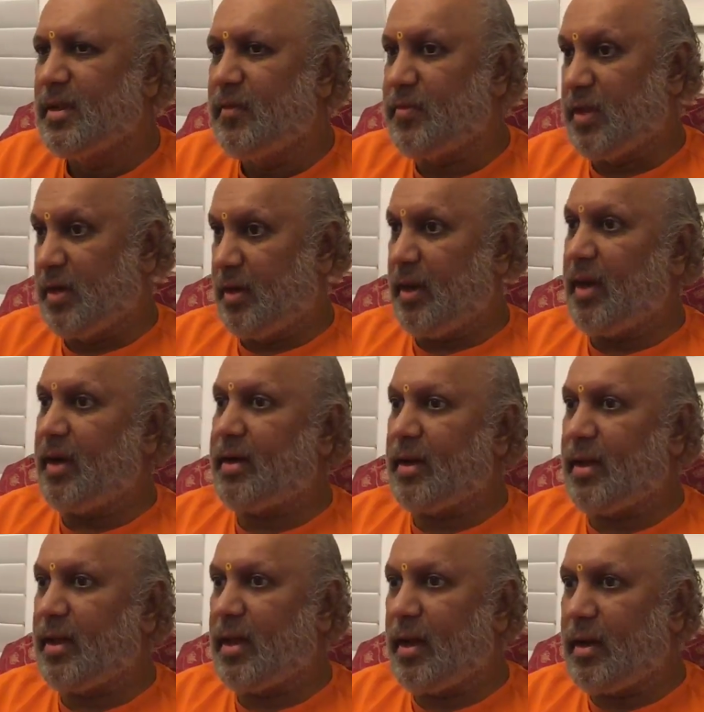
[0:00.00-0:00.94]
If the intellect
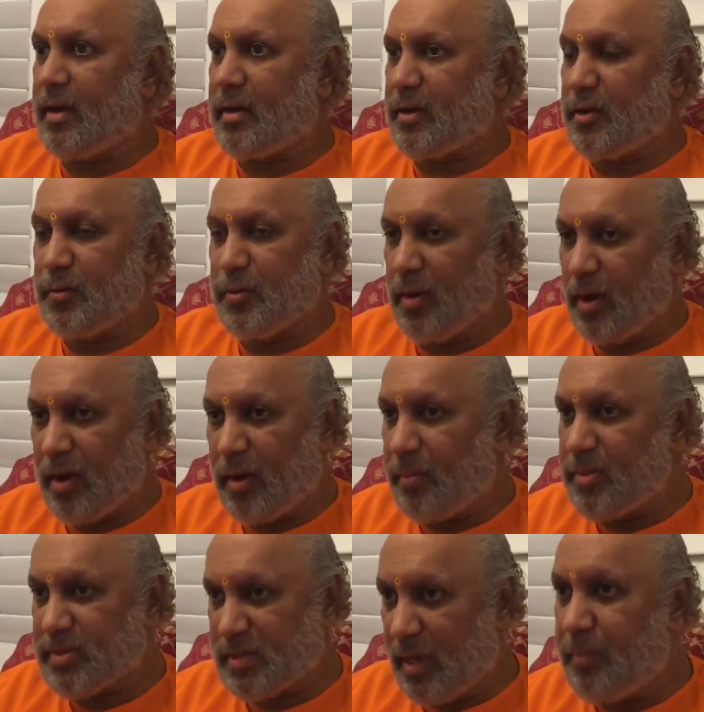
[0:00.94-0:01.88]
is alert, you will
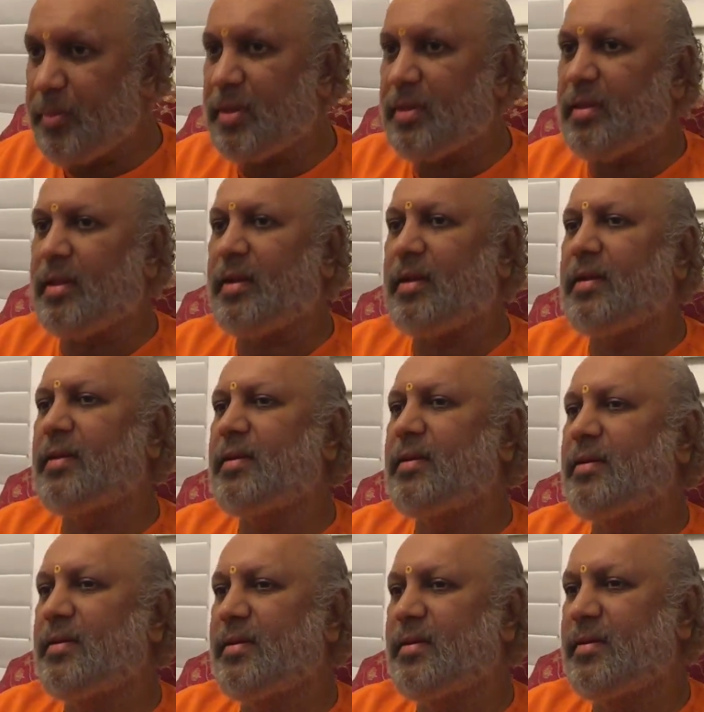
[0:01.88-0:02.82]
not be sleeping
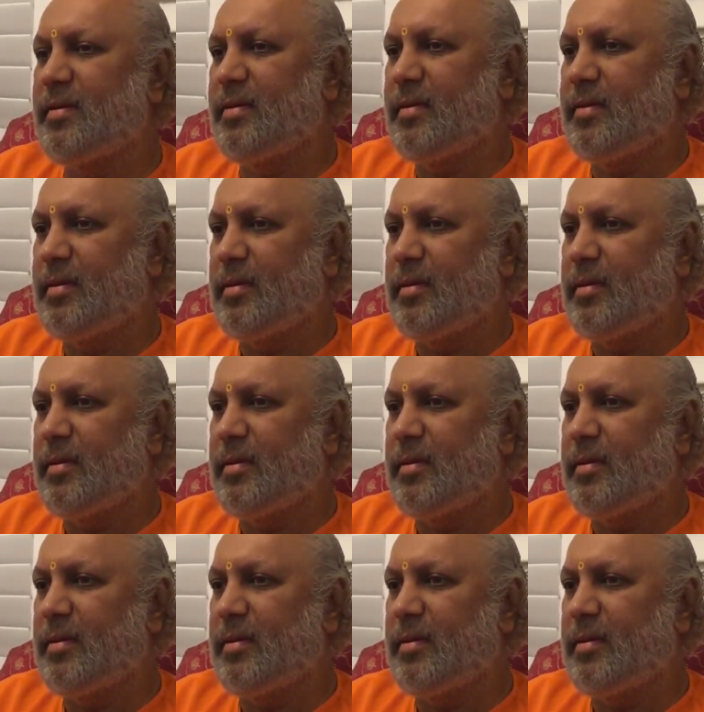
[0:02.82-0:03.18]
then.